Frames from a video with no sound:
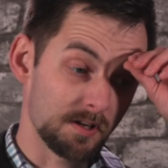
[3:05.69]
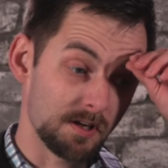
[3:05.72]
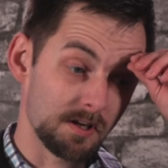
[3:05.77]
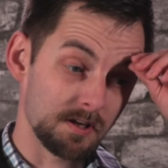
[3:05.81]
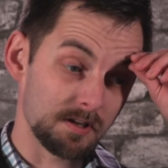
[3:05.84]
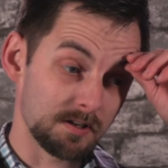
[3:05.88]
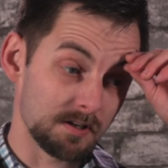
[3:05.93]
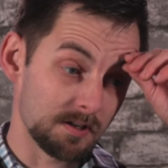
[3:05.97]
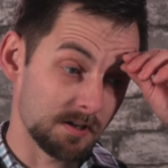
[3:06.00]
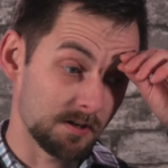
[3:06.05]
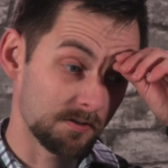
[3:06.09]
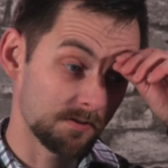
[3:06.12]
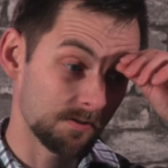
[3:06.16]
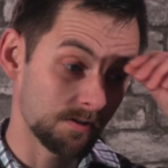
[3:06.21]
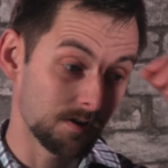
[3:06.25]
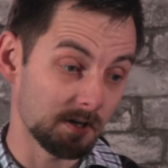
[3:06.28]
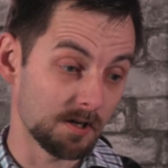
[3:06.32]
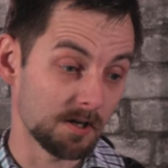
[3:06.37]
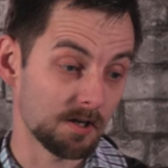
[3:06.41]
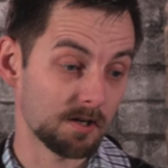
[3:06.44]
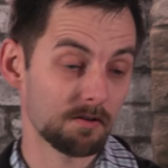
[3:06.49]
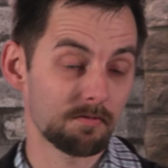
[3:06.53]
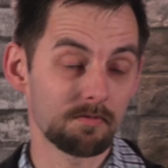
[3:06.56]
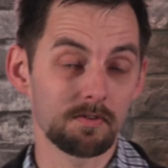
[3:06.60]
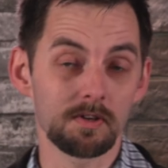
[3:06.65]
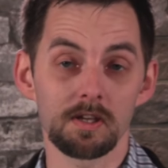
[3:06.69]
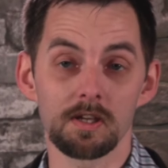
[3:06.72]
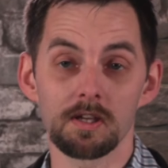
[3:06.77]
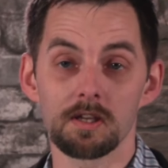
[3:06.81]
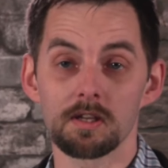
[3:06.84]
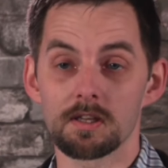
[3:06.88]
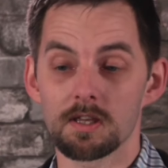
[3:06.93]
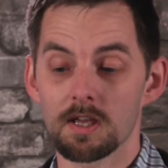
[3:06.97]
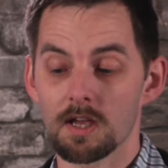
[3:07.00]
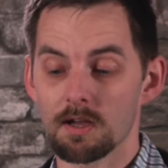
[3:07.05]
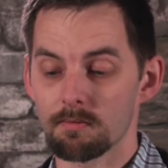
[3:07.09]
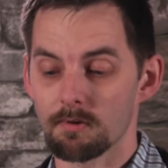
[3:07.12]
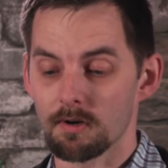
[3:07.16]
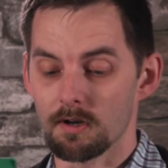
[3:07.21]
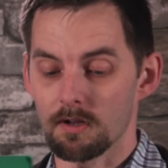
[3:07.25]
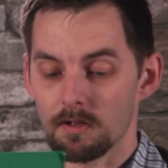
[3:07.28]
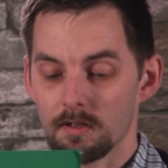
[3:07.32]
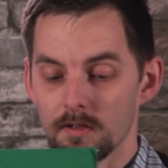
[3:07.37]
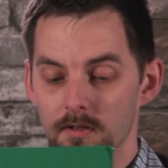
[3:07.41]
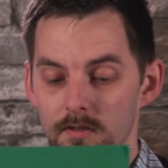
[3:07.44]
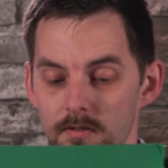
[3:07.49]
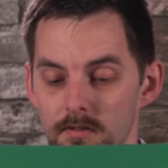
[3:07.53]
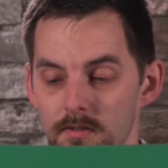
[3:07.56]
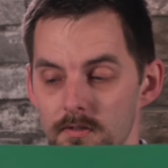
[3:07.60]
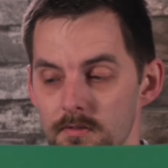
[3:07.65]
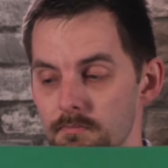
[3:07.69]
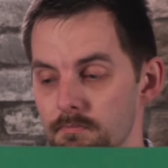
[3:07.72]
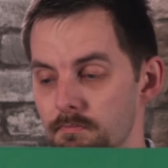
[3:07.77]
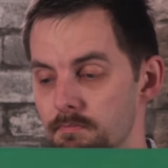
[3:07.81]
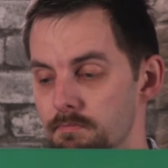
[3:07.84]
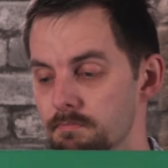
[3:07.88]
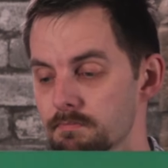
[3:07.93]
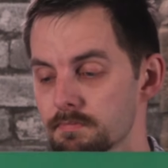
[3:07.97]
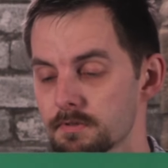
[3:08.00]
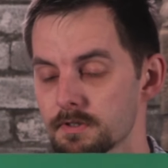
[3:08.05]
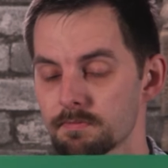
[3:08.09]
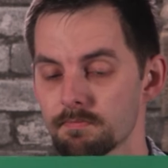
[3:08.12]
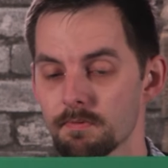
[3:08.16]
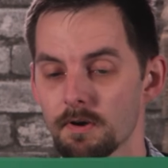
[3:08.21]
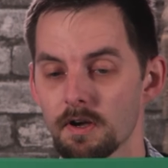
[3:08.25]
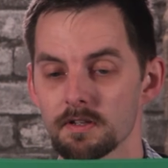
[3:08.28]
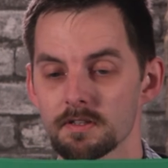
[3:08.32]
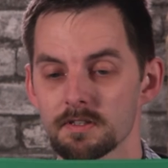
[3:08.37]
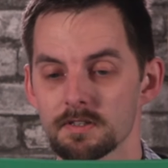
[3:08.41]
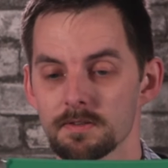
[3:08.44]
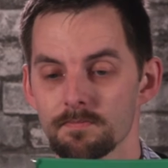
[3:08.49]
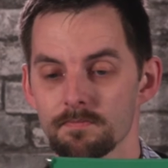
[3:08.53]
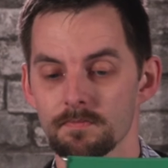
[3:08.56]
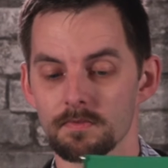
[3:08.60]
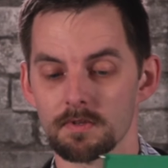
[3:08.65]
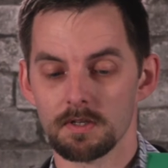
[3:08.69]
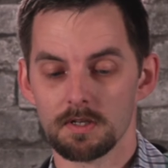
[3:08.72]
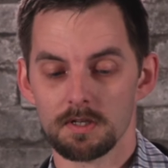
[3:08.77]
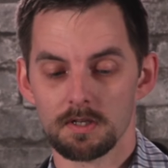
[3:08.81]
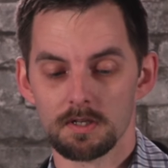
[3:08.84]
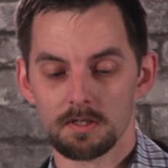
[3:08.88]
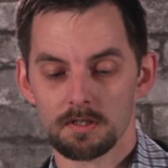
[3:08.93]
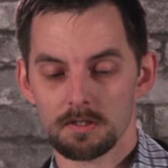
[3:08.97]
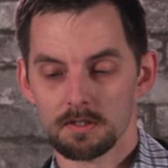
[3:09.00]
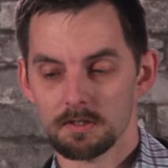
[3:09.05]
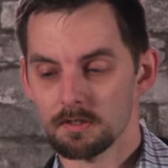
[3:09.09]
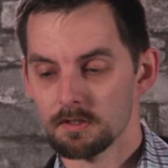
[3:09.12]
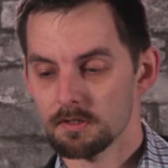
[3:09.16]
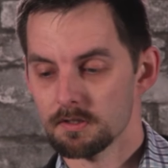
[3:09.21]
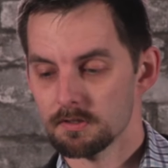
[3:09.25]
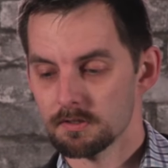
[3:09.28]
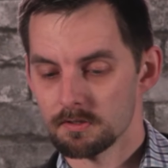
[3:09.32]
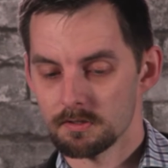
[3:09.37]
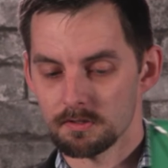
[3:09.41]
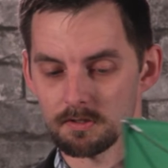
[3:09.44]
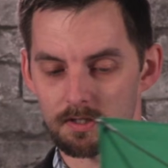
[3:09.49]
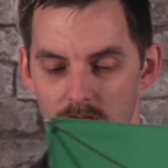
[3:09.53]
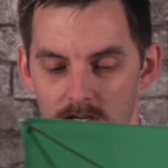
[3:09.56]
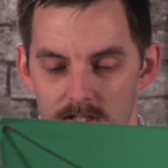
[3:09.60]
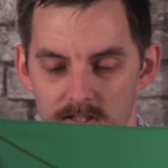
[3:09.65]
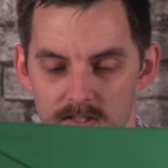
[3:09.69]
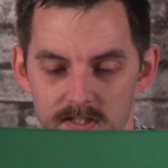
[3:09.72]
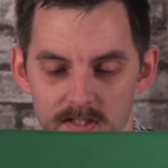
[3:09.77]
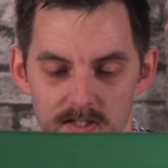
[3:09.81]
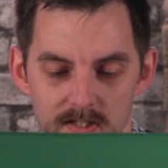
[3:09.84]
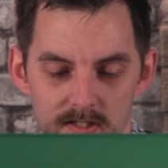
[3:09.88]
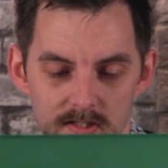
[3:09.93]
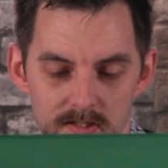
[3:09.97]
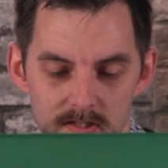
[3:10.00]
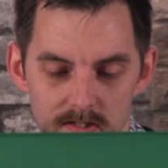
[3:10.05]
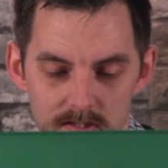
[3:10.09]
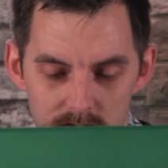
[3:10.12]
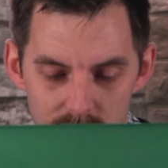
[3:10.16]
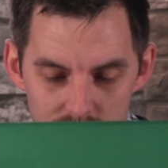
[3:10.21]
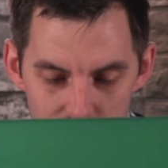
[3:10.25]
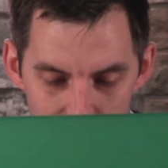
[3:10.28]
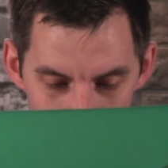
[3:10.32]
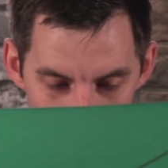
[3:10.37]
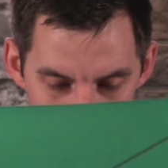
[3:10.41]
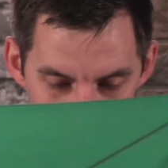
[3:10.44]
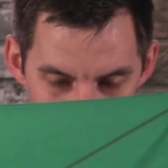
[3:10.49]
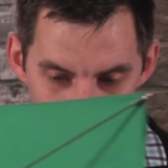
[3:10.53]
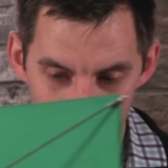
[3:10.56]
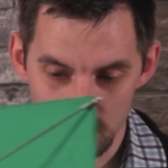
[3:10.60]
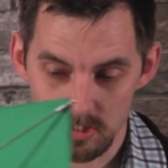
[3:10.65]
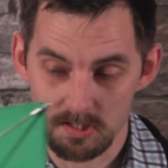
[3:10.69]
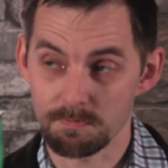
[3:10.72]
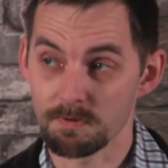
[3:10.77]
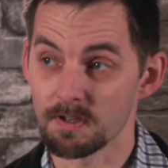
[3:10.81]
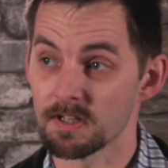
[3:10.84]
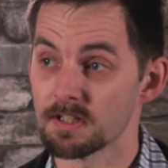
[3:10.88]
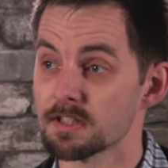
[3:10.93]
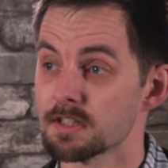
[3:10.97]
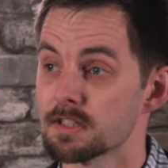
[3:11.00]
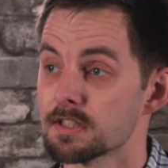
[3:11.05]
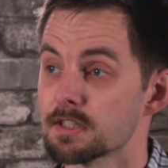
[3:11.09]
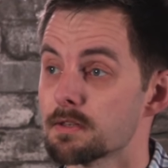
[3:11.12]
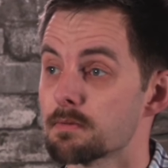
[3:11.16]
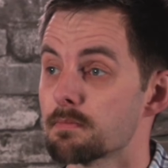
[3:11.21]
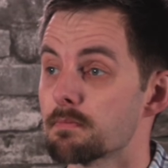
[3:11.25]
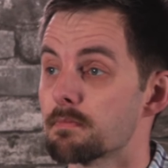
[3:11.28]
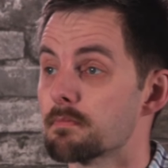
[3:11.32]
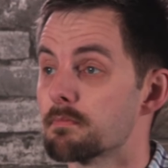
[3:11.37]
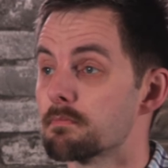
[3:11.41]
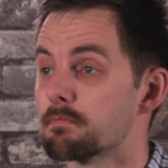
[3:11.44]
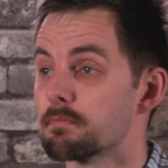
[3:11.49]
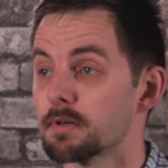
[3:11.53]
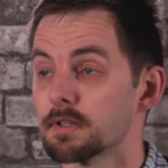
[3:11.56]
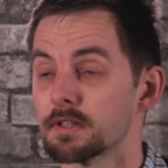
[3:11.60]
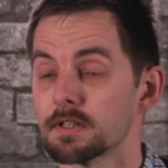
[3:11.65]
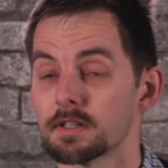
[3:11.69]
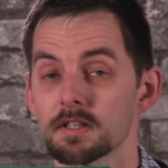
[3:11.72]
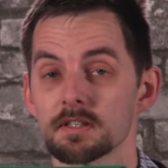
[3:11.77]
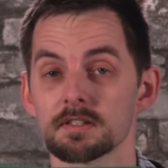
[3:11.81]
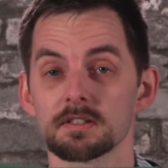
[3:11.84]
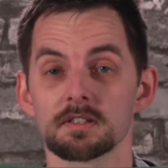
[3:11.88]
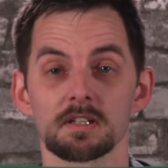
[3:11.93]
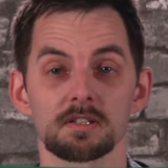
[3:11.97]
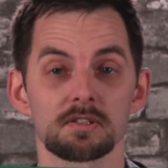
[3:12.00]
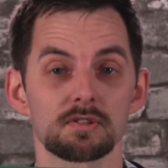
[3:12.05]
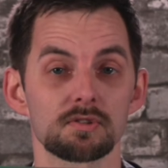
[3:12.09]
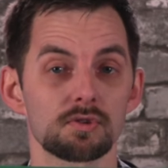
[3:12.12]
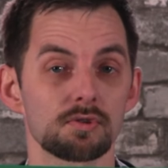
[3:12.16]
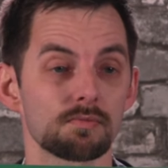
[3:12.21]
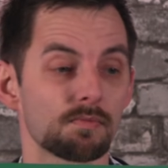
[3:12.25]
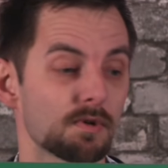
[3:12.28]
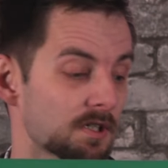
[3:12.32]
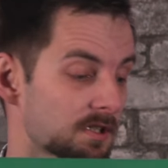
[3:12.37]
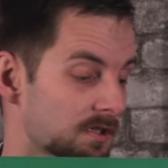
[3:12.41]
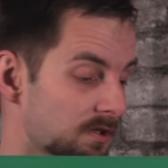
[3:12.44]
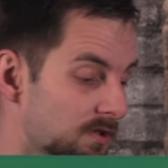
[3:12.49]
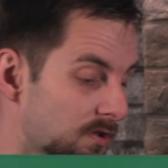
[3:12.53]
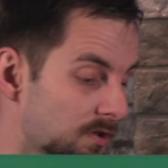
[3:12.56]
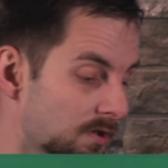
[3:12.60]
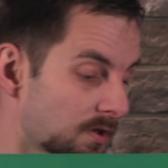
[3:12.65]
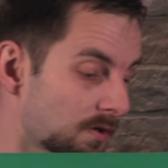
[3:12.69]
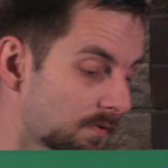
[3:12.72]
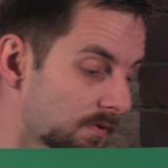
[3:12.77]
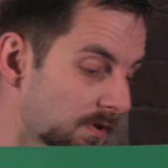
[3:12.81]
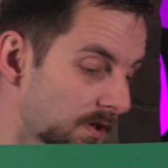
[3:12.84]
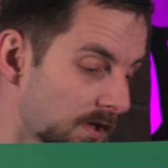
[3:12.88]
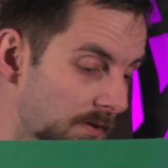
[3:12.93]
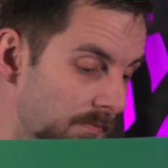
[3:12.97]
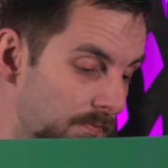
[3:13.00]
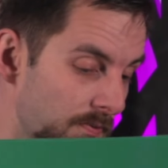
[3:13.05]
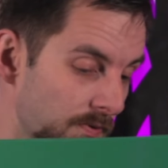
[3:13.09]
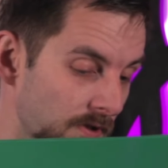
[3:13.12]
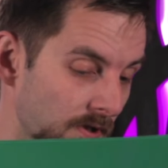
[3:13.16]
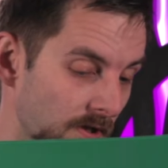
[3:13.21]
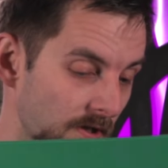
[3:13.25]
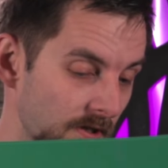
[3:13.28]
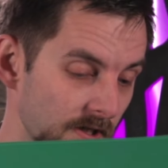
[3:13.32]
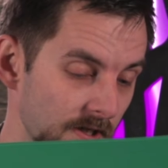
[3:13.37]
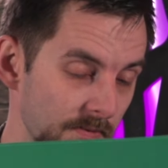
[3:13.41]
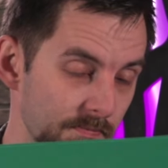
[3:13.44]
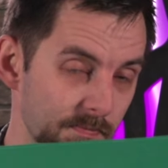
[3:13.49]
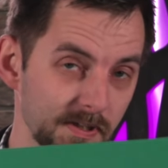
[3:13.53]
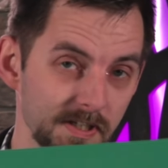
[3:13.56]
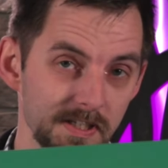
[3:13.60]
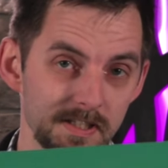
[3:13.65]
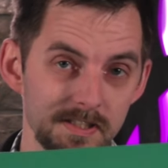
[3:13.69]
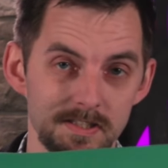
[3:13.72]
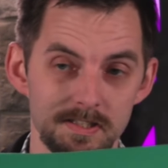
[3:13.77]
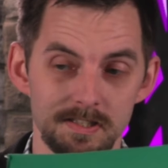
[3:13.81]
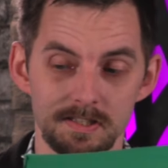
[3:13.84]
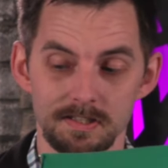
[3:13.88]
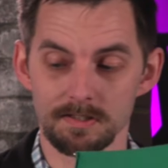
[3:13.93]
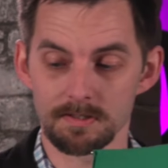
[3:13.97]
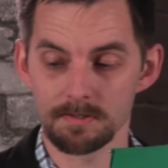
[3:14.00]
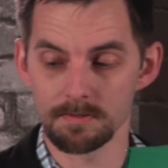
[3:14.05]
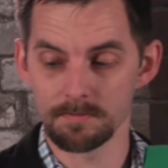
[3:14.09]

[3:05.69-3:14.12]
and now you have a camera spot. So as it is, it spins, but it doesn't actually do much. So we're gonna put on the plate.